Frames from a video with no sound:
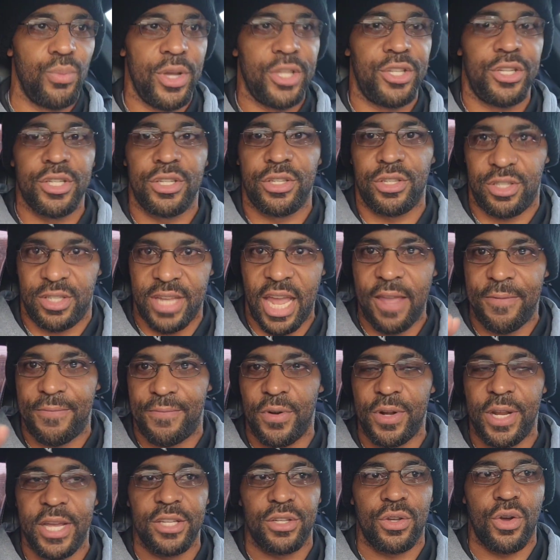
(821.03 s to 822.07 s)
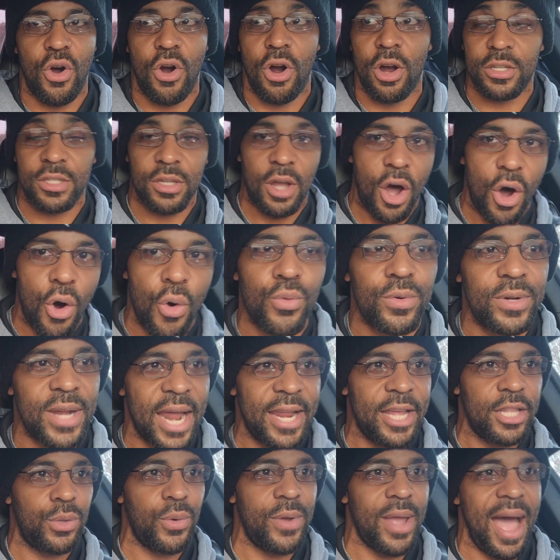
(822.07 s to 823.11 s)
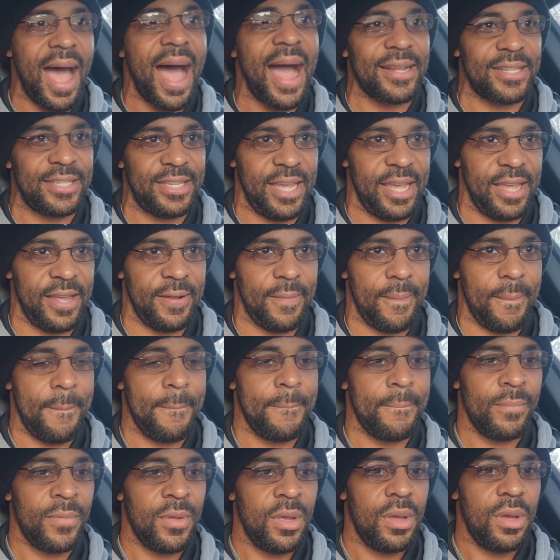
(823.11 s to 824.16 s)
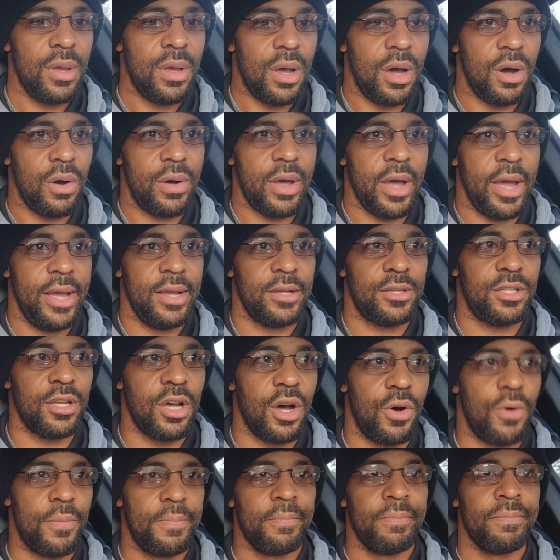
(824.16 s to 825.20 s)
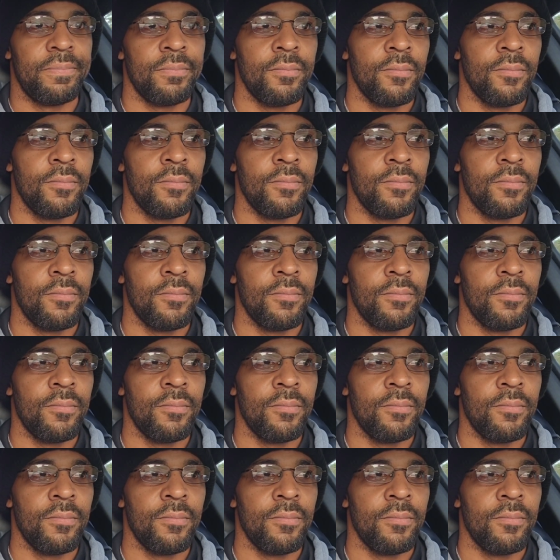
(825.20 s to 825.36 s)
which is safe for these cars on 93 octane. Okay, so